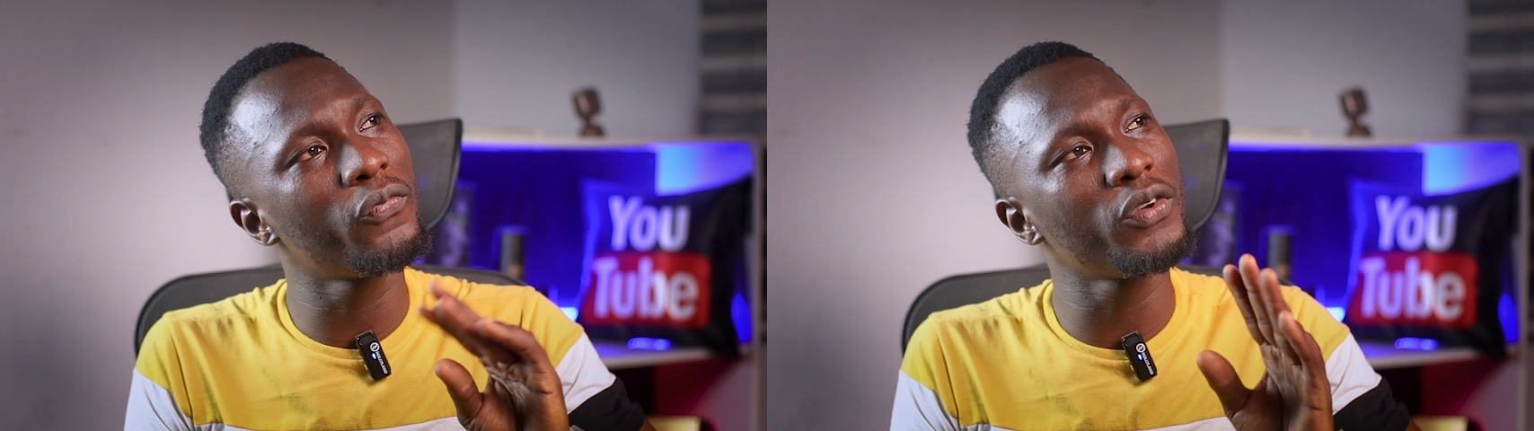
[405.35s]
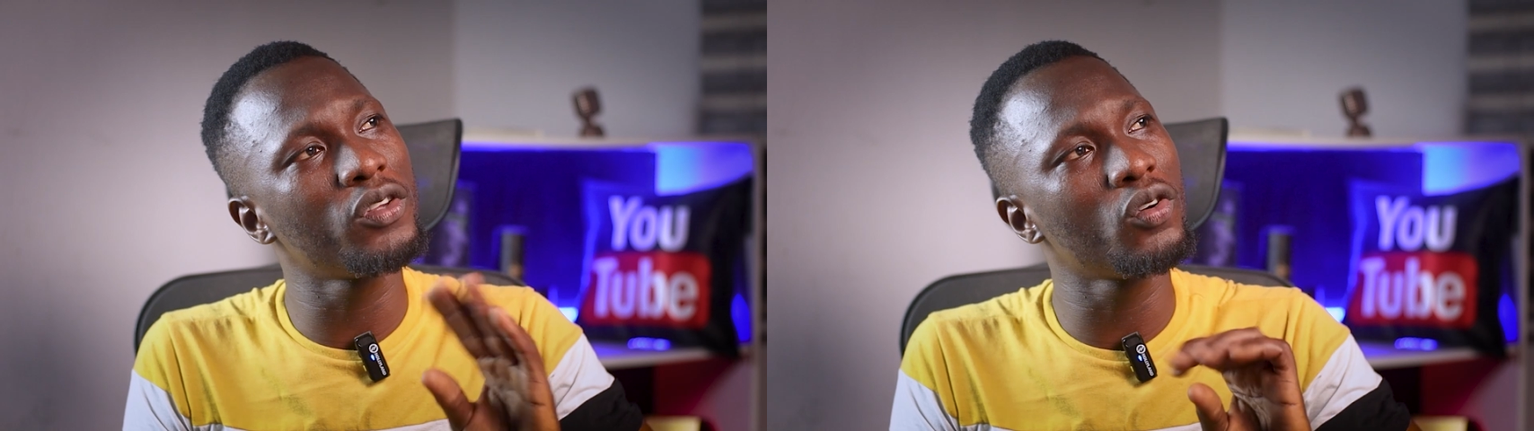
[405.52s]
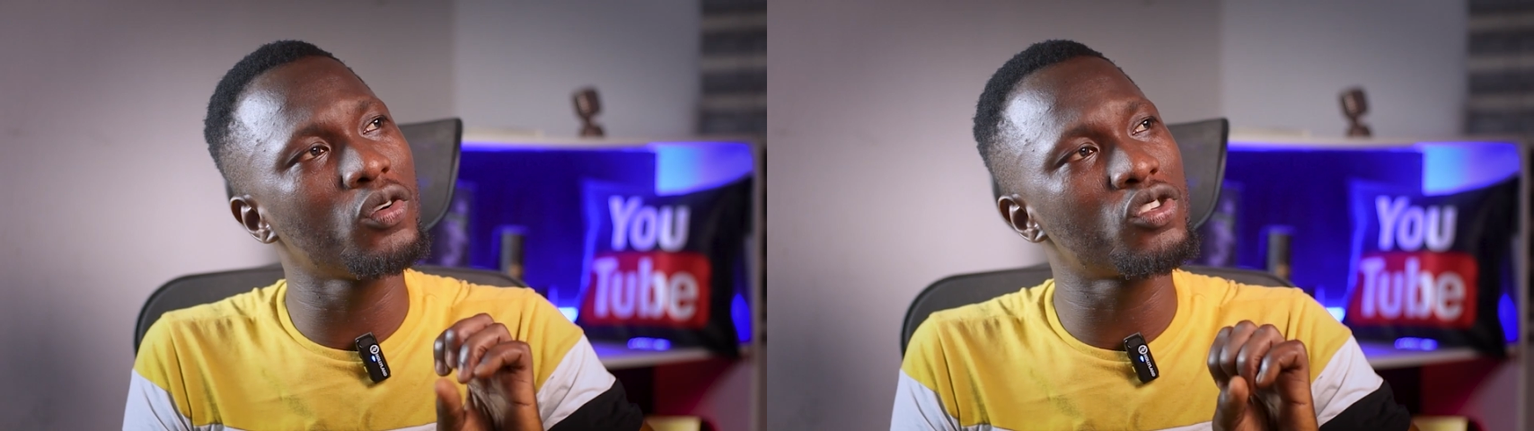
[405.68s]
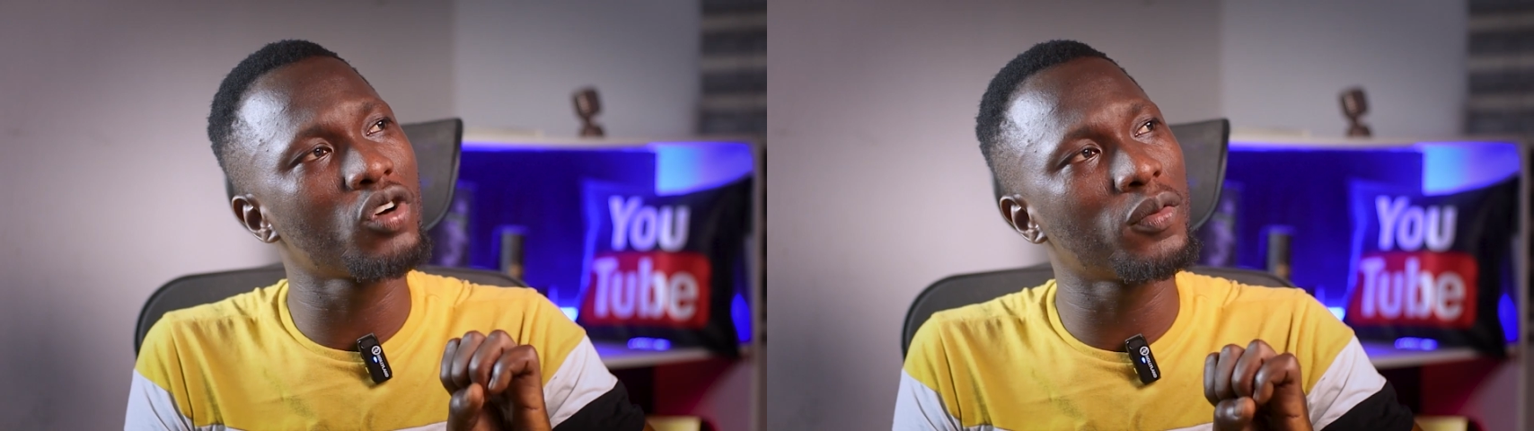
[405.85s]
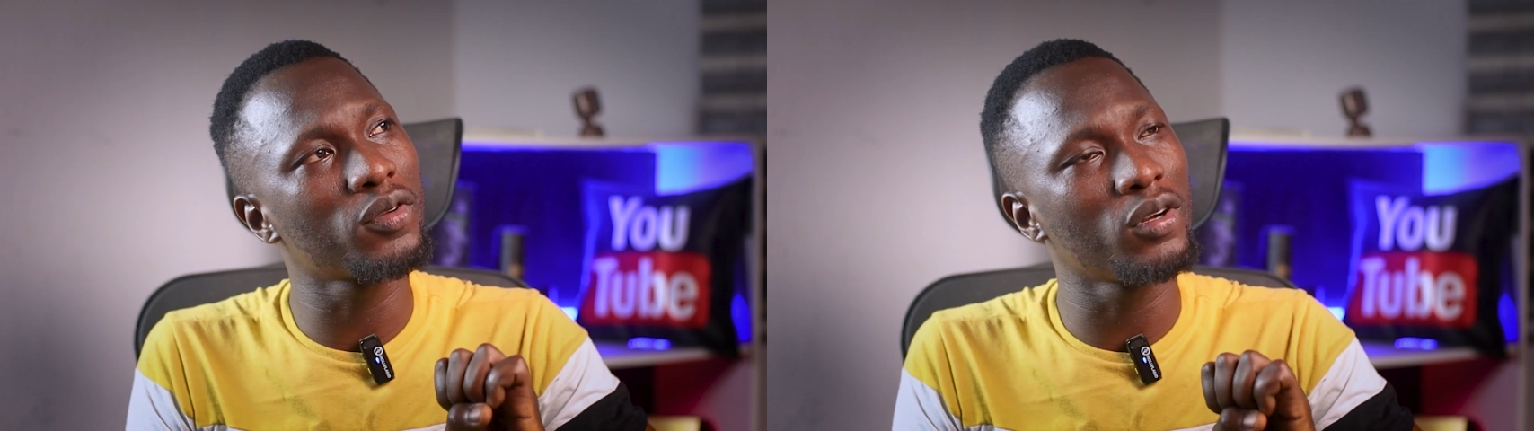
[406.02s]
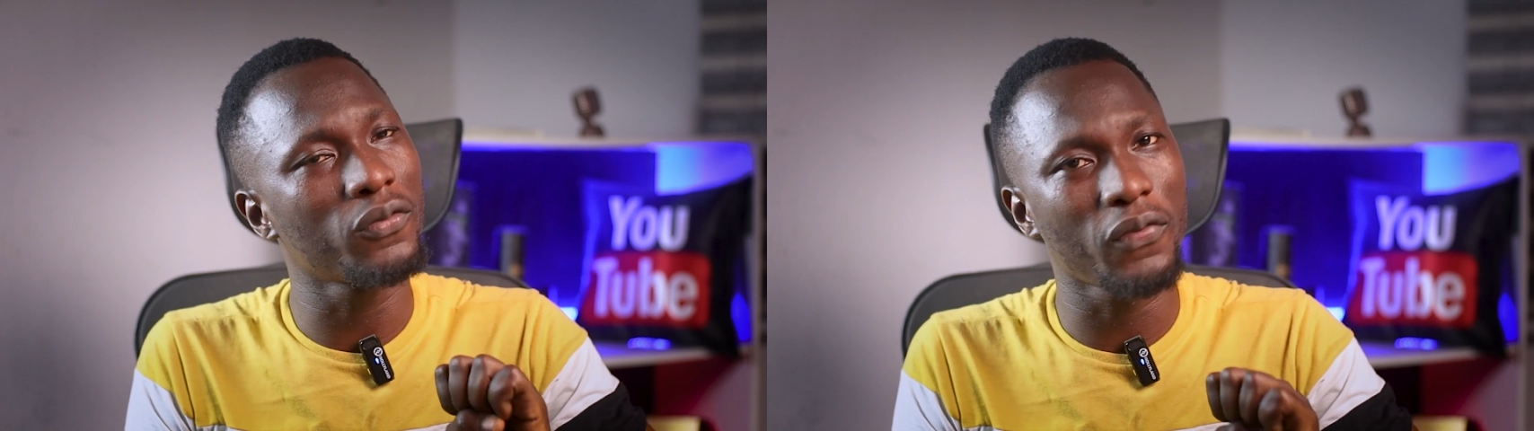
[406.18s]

video jobs on